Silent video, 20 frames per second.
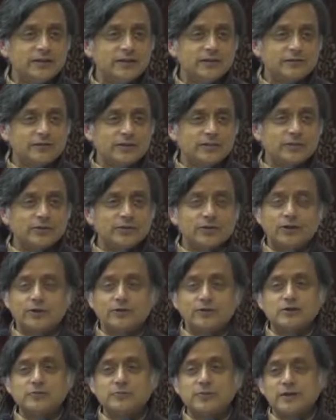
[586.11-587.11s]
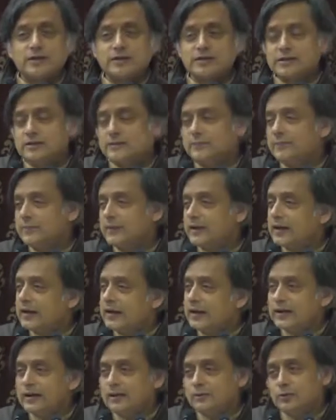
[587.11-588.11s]
from the Congress Party,
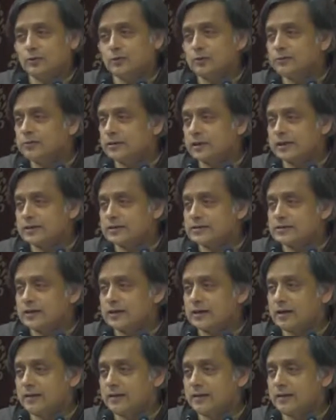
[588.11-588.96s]
I'll give you a prize.